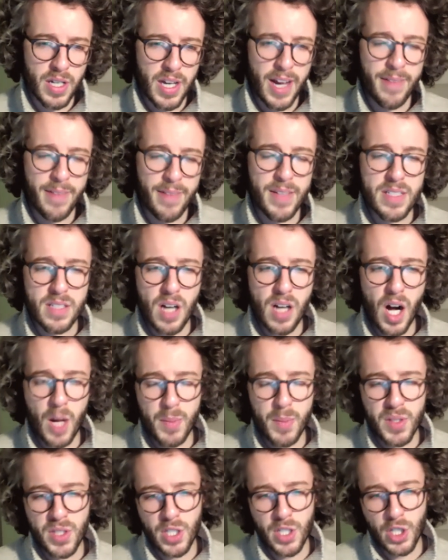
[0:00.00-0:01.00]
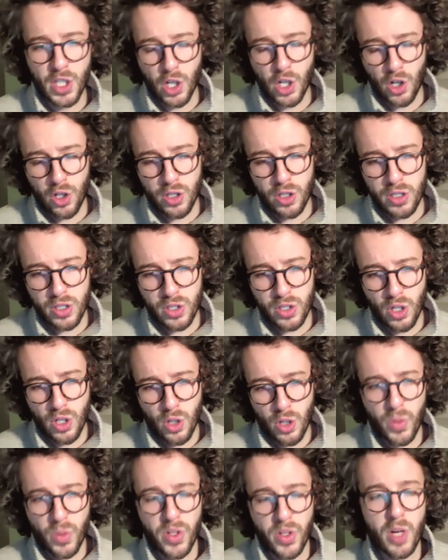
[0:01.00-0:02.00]
And this commonly occurs
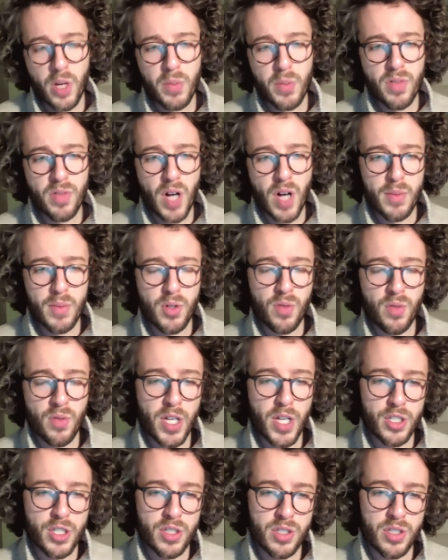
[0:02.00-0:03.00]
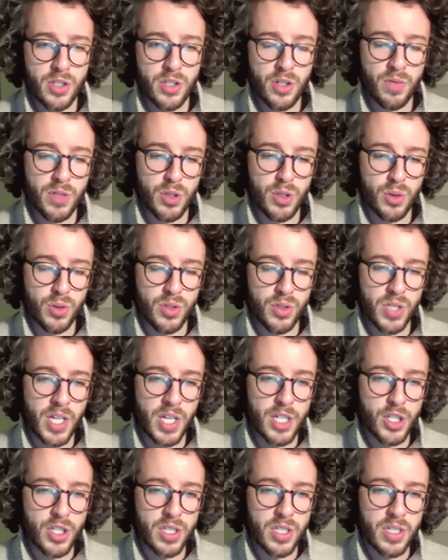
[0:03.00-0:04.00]
when the number of observations in your
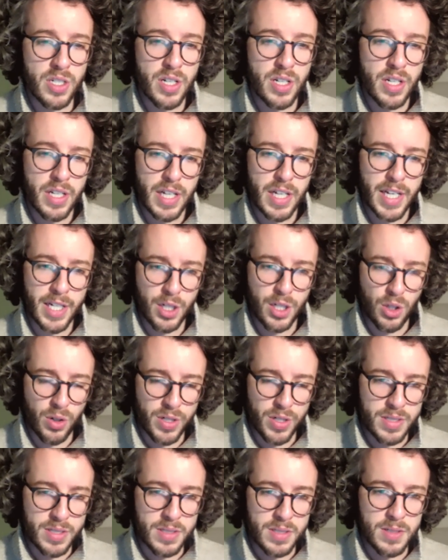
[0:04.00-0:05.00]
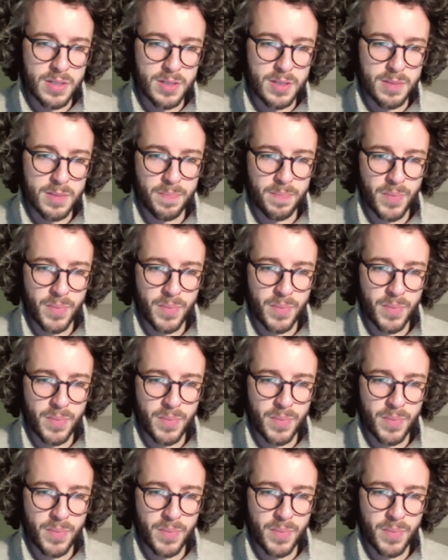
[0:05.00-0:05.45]
visualization increases.